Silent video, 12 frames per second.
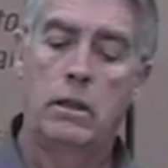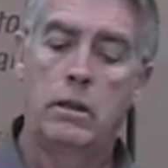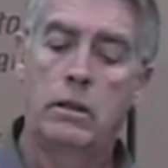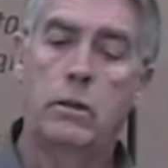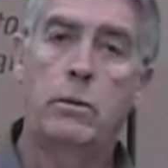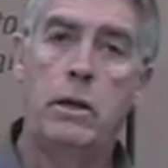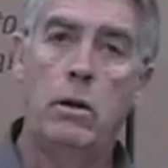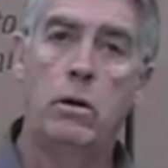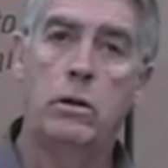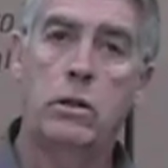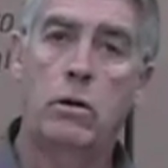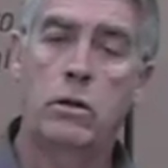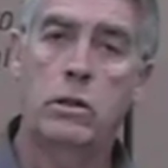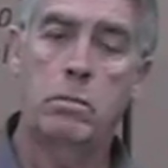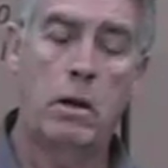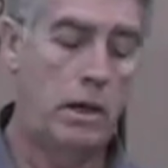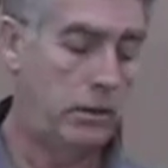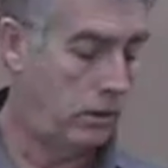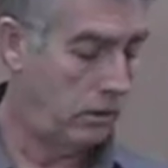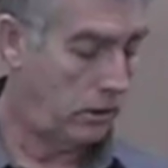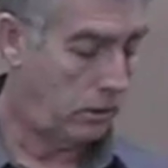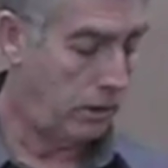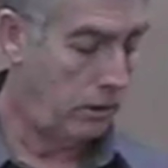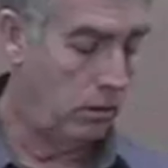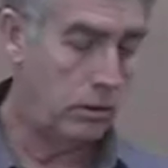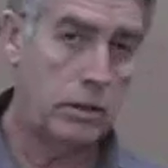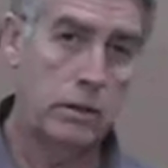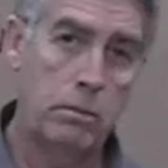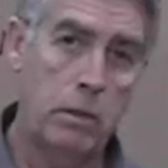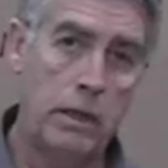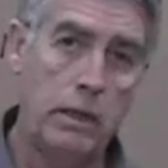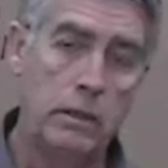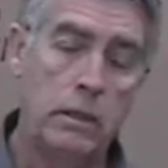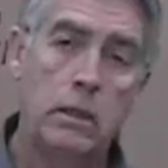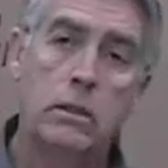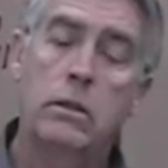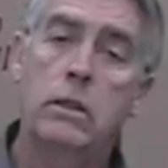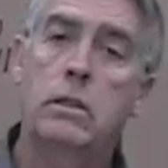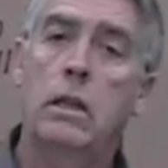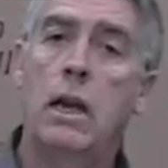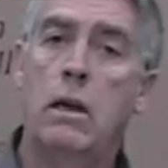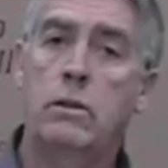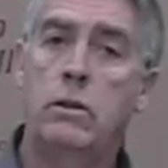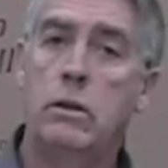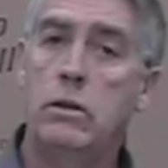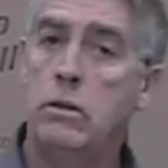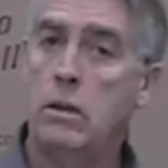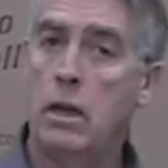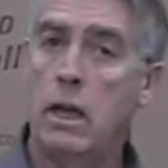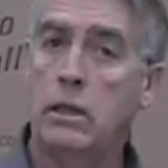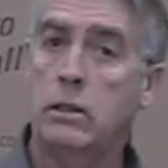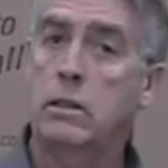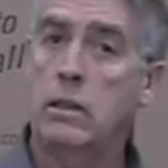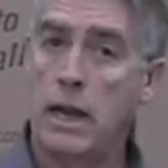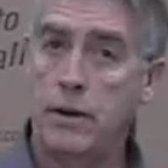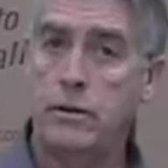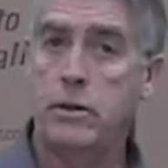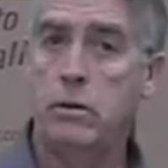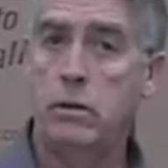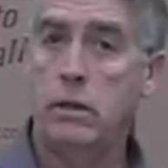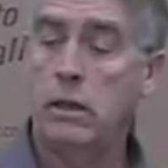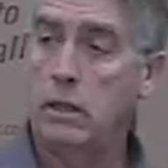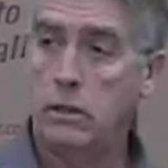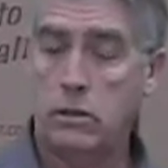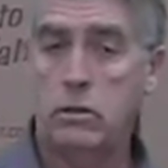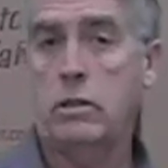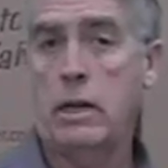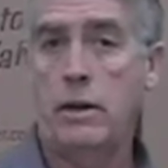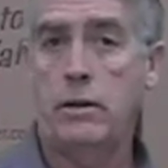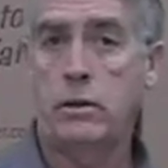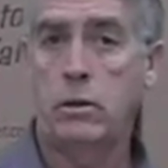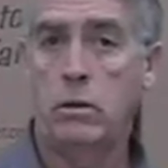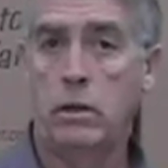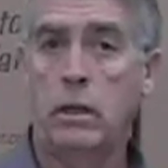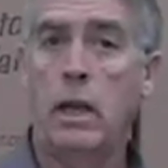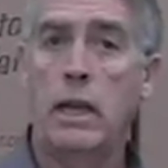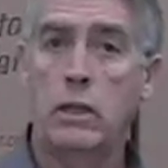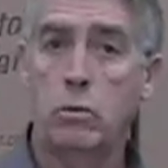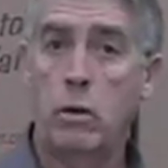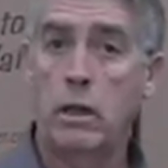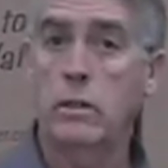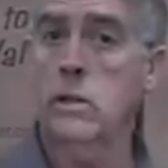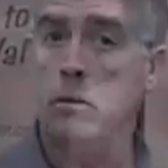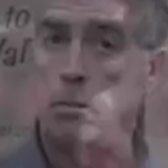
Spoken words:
The 3 holes correspond to the 3 holes on the plate. So this allows you to utilize standard tooling, industry standard tooling, as well as our